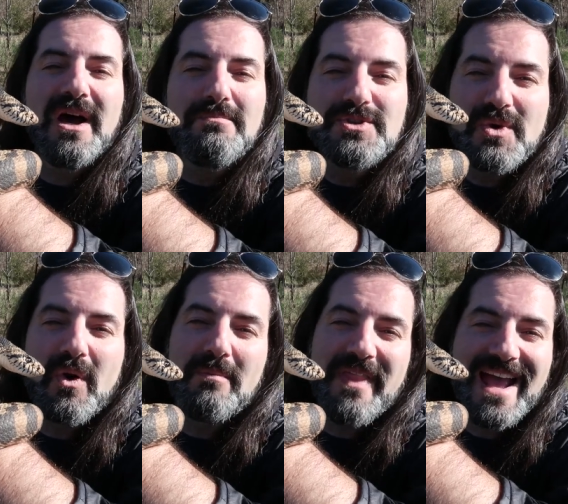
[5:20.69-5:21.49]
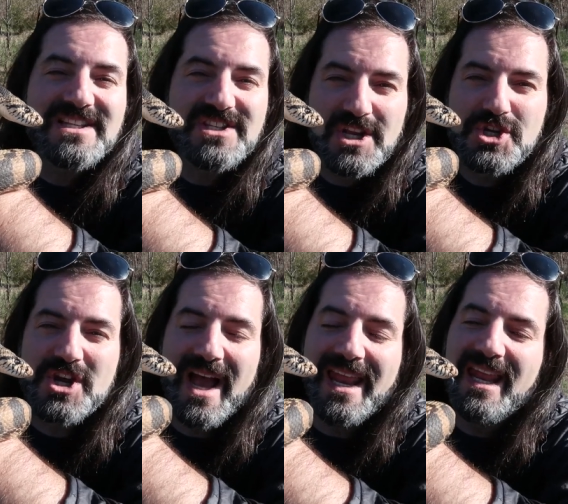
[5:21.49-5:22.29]
absorb that
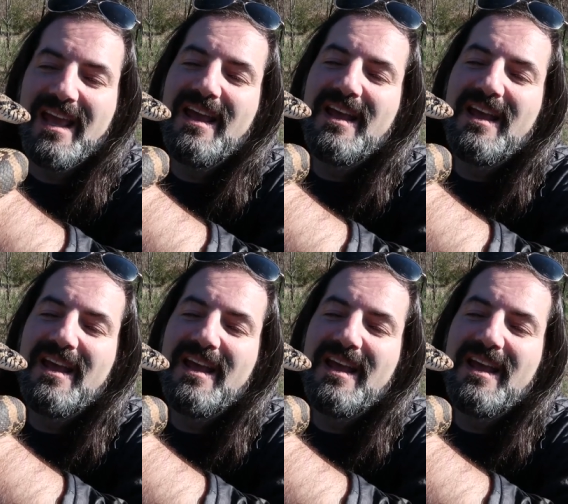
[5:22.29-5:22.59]
sunshine.